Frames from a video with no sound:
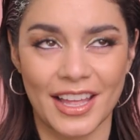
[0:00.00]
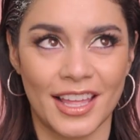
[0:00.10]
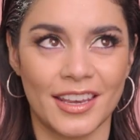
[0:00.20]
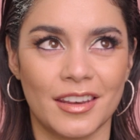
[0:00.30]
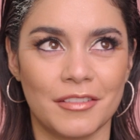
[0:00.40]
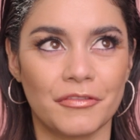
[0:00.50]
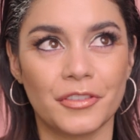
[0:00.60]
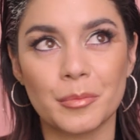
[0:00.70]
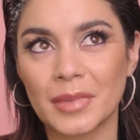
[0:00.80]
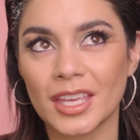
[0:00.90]
And
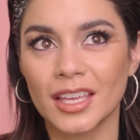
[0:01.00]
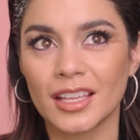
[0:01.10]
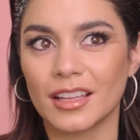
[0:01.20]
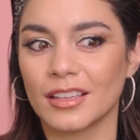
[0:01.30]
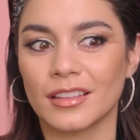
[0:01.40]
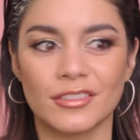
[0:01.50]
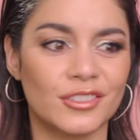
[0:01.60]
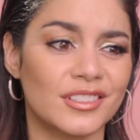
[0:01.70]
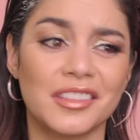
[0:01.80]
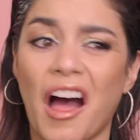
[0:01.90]
for me,
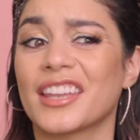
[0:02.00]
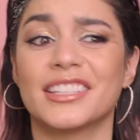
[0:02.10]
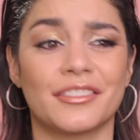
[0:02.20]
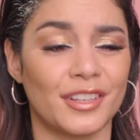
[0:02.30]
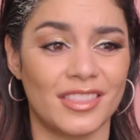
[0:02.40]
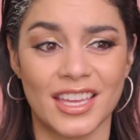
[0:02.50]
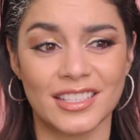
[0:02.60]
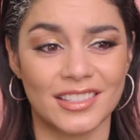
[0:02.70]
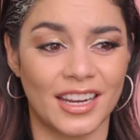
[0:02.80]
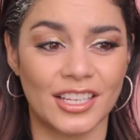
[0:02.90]
there's a lot of different
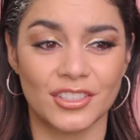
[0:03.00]
things that I